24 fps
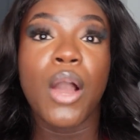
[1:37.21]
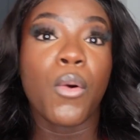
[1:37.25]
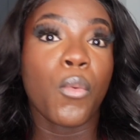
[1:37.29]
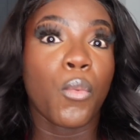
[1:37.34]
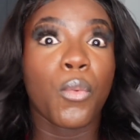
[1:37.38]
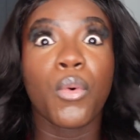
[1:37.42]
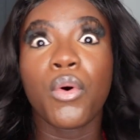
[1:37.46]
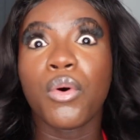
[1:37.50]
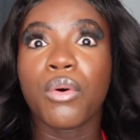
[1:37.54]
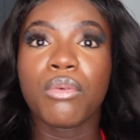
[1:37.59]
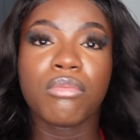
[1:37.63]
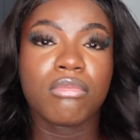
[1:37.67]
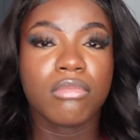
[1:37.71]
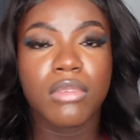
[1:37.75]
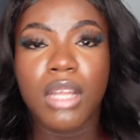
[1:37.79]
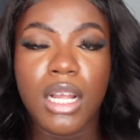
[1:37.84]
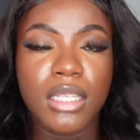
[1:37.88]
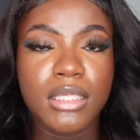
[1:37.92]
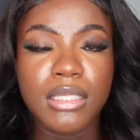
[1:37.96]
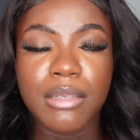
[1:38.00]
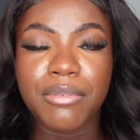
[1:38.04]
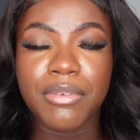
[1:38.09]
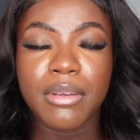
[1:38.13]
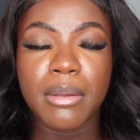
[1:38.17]
will
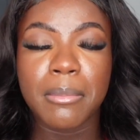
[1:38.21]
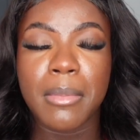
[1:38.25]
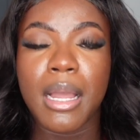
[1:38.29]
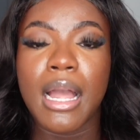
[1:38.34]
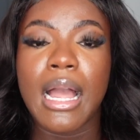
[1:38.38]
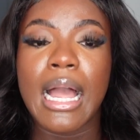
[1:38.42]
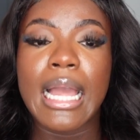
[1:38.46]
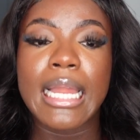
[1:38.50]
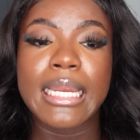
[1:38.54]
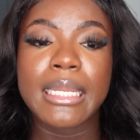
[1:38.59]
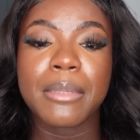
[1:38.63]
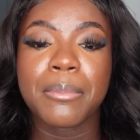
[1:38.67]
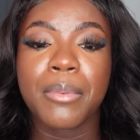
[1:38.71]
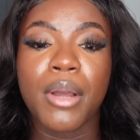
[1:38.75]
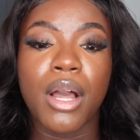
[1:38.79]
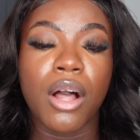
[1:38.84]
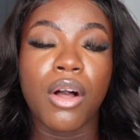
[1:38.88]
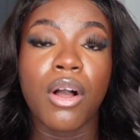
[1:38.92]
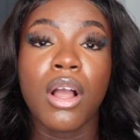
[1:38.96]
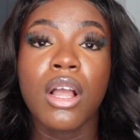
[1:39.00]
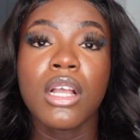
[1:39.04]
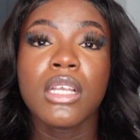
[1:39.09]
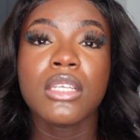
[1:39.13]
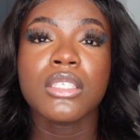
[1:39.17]
learn something about
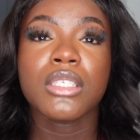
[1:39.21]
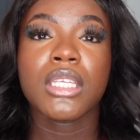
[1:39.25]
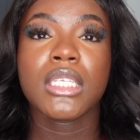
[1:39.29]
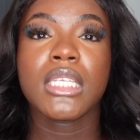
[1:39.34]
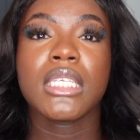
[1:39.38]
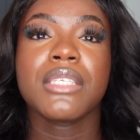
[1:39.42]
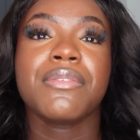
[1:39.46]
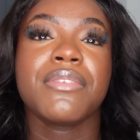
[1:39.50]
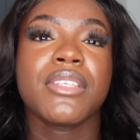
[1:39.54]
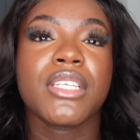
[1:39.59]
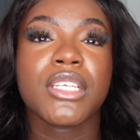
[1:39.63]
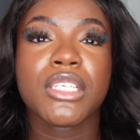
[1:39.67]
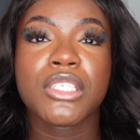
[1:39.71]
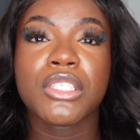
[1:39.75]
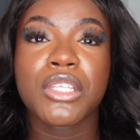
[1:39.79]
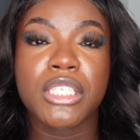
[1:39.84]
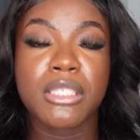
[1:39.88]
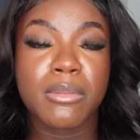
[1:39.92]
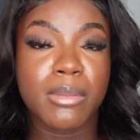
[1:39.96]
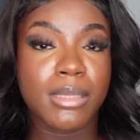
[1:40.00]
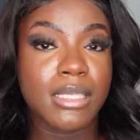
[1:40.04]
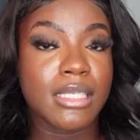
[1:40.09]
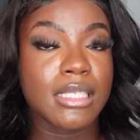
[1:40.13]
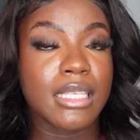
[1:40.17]
Alipearl. So this video is not
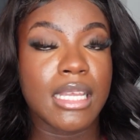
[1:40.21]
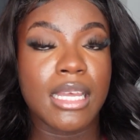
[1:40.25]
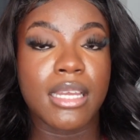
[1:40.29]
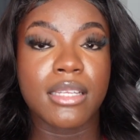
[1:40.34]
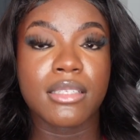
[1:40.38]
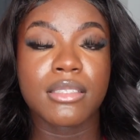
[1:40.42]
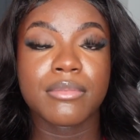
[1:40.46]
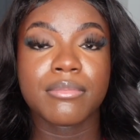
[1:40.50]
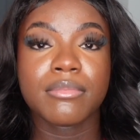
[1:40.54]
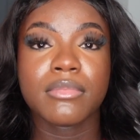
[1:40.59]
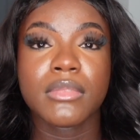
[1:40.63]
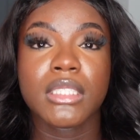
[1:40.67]
sponsored.